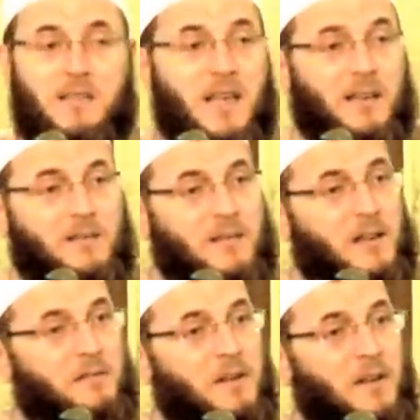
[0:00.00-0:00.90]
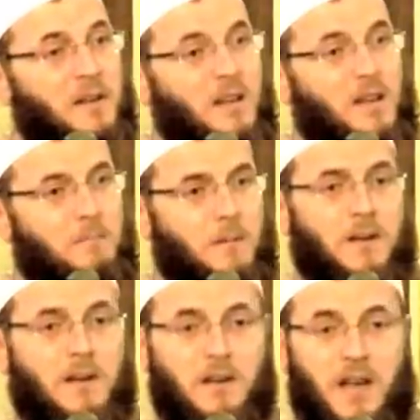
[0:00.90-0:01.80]
Thanksgiving and
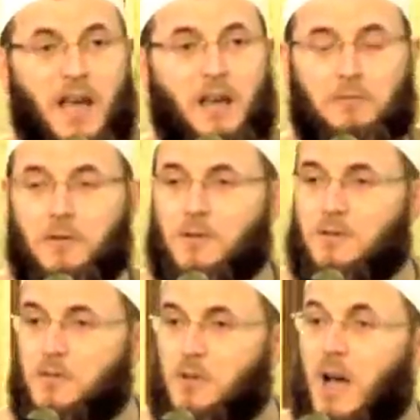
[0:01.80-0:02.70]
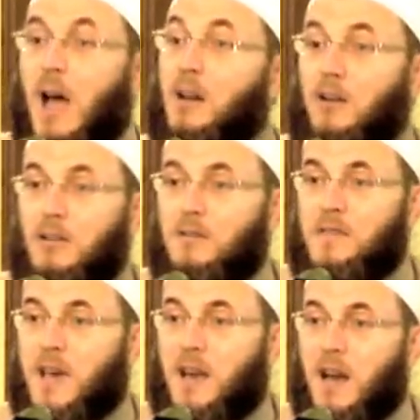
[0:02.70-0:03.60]
Independence Day and 4th of July and all of
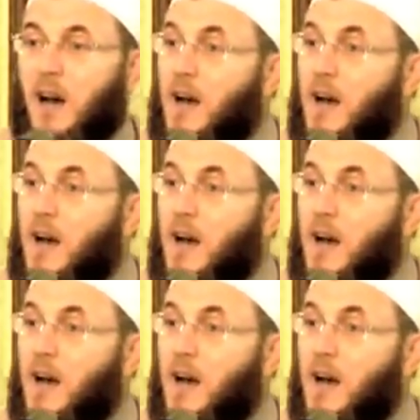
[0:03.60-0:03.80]
that.